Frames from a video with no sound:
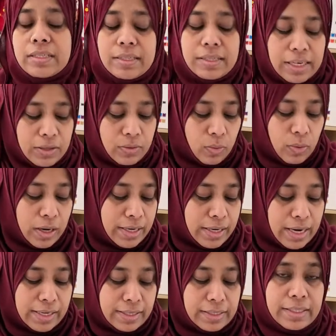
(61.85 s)
set 1
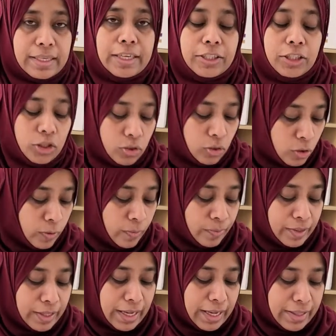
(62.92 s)
and set 2, and